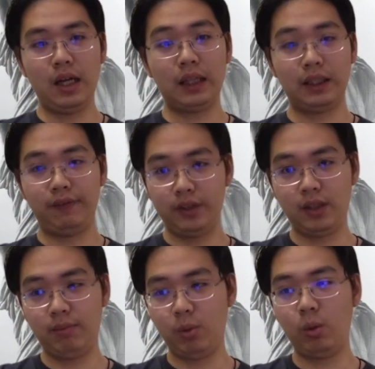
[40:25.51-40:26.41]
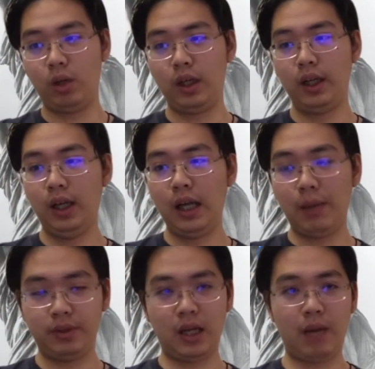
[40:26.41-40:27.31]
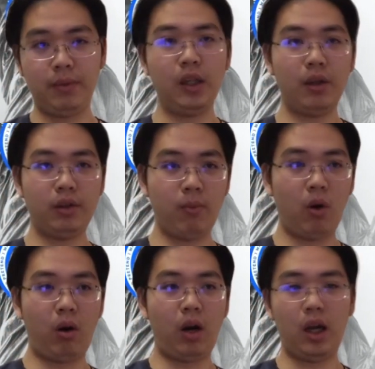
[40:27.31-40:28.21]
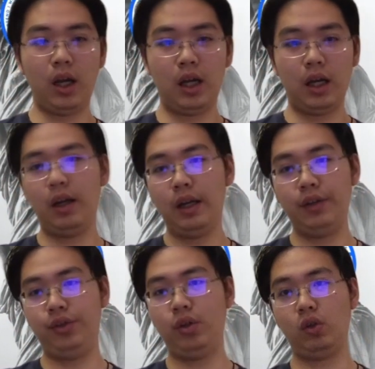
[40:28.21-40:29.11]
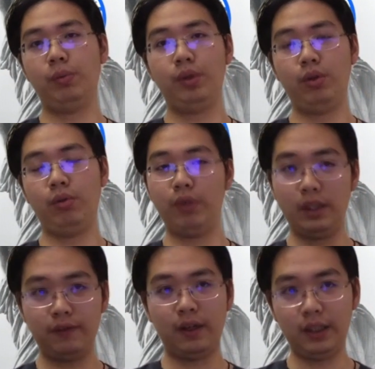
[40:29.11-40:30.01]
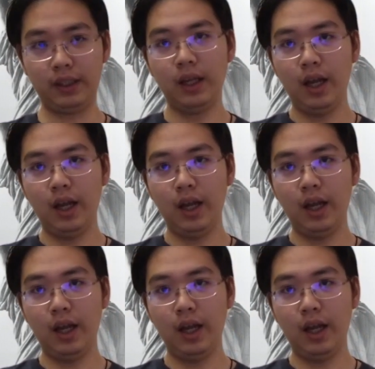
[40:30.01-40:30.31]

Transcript: activism or help some you know, small uh, NGO group to raise funding.